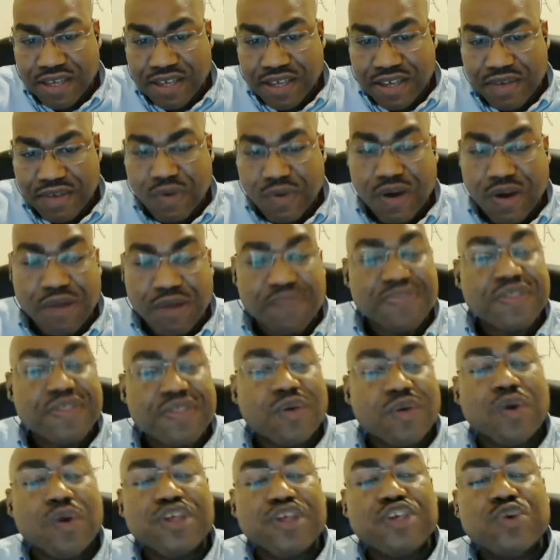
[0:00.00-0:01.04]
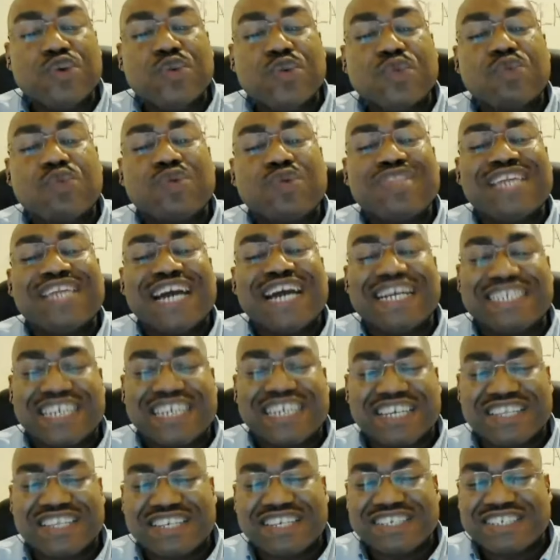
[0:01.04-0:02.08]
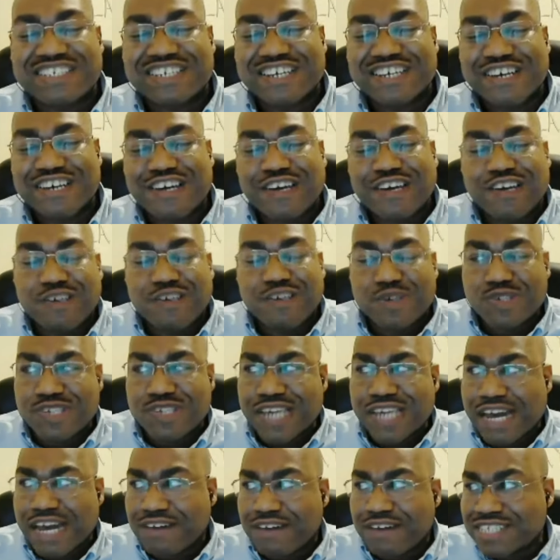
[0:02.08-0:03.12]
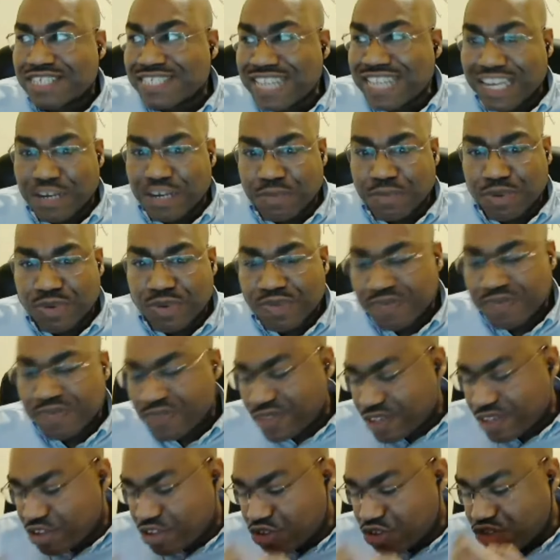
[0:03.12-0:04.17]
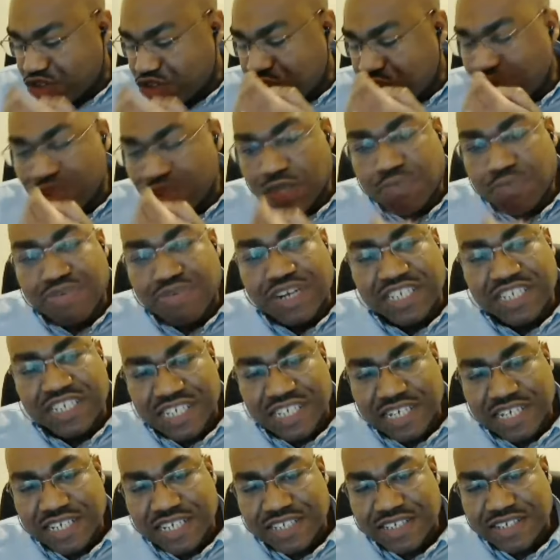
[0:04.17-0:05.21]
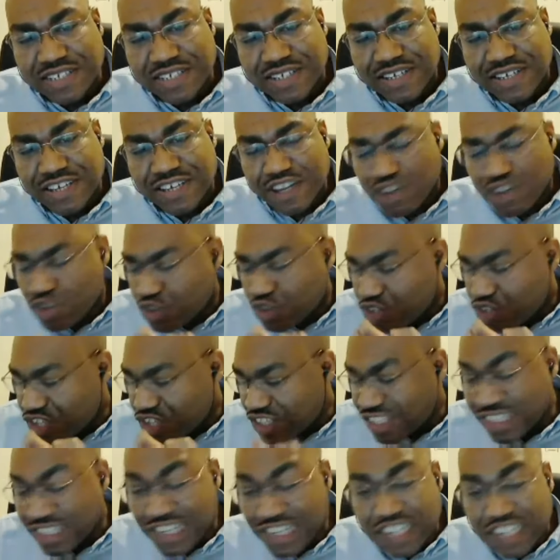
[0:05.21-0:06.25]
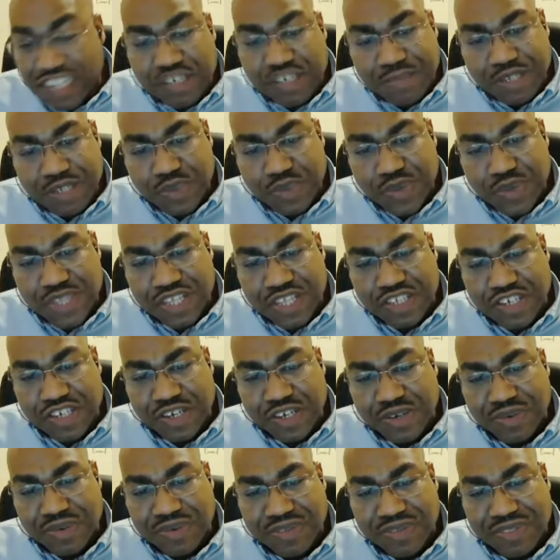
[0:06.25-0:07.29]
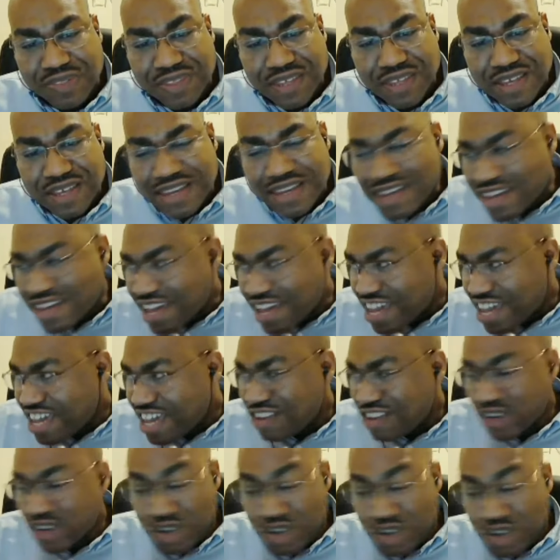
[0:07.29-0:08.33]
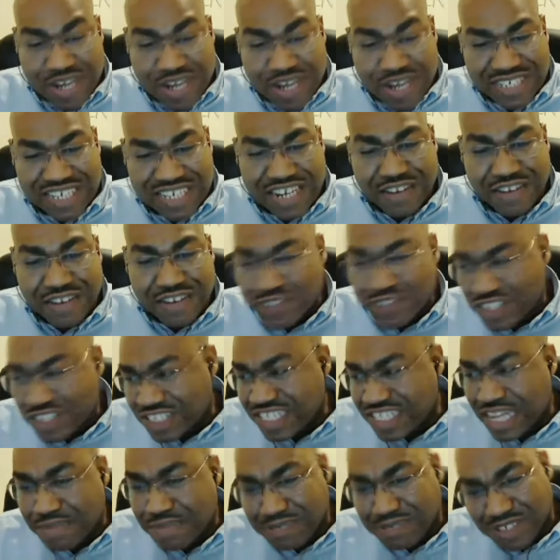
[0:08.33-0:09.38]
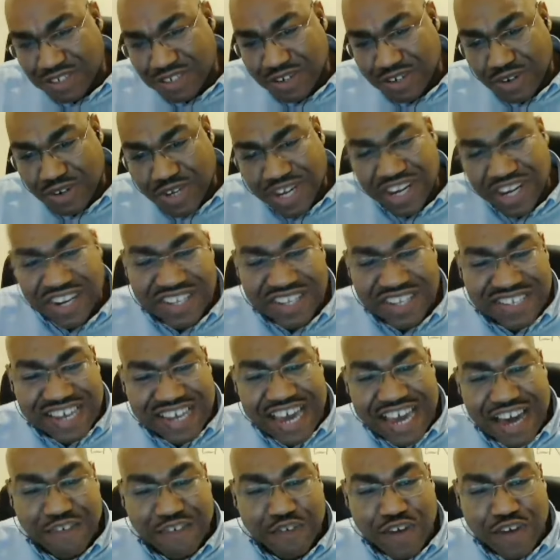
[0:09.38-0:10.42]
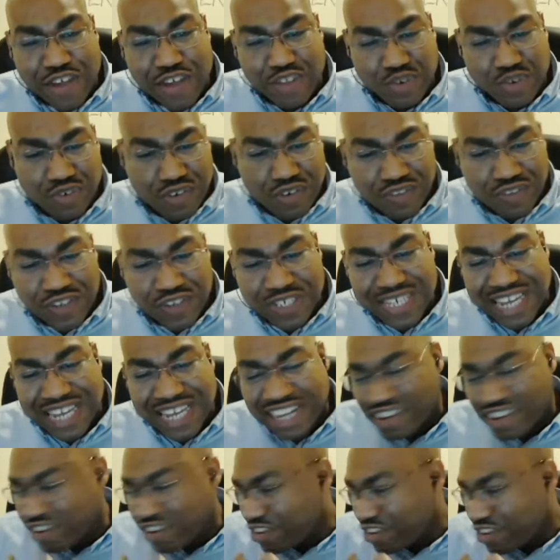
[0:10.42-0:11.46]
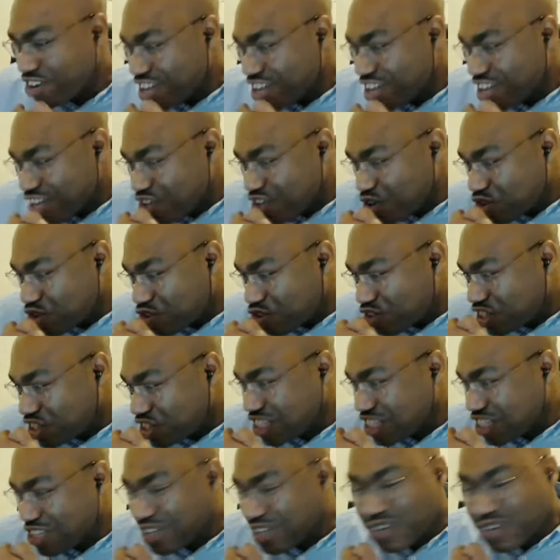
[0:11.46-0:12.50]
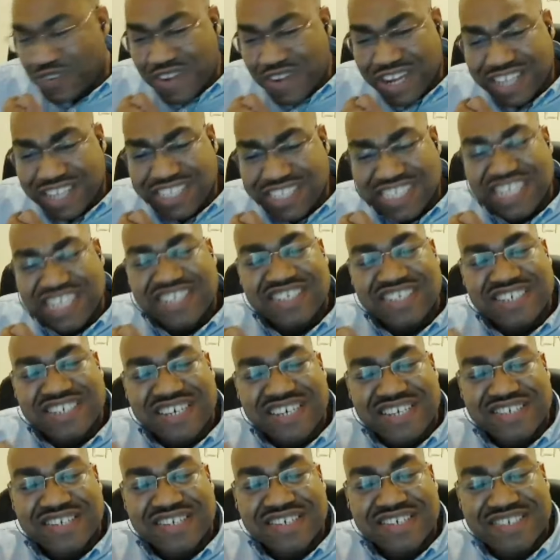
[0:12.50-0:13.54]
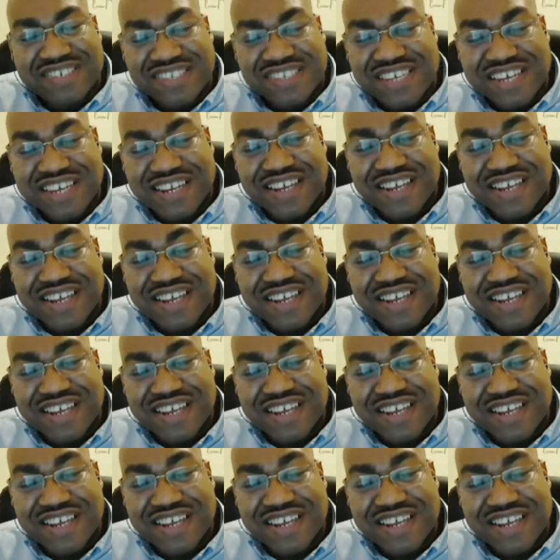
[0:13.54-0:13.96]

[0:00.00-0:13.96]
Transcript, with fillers: well, yeah. what you what the ideal is, you see how it's attainable, you see what the present is, you see the delta between the two, and you create yeah. a set of steps. You know, you cut it into halfway, you do a reverse calendar, and you crunch it. You create a set of scenes to see it,